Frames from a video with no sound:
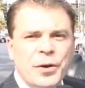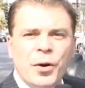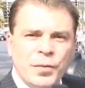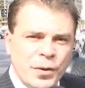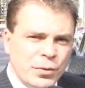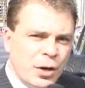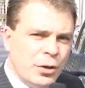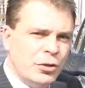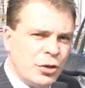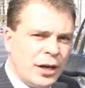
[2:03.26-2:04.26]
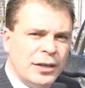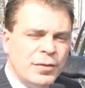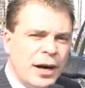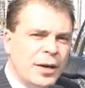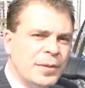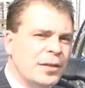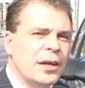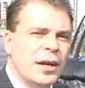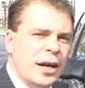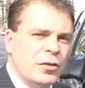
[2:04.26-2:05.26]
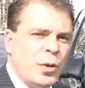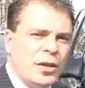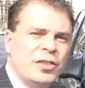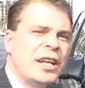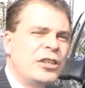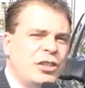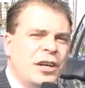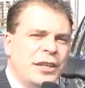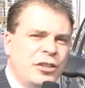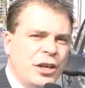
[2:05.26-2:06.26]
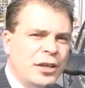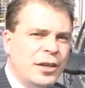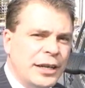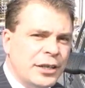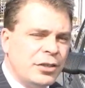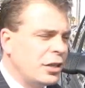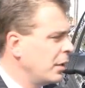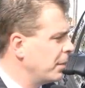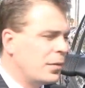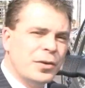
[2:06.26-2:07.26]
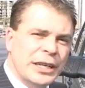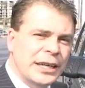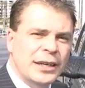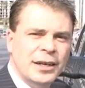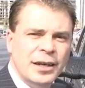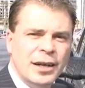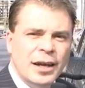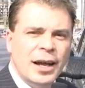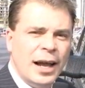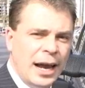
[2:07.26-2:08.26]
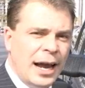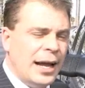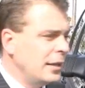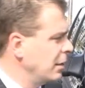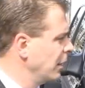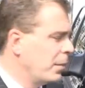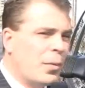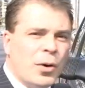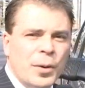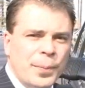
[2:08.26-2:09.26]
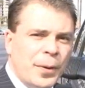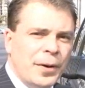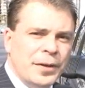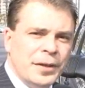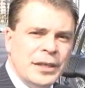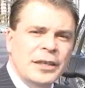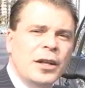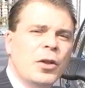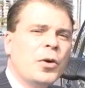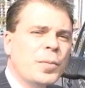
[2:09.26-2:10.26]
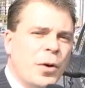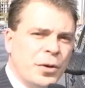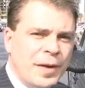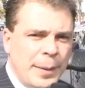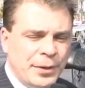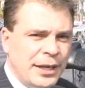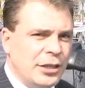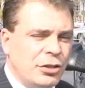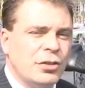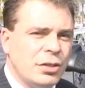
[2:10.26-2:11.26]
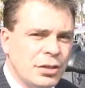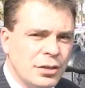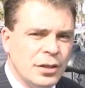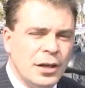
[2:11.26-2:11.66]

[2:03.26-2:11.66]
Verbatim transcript: the over-the-road truck environment as well as stationary generators, marine, and more importantly, locomotive applications.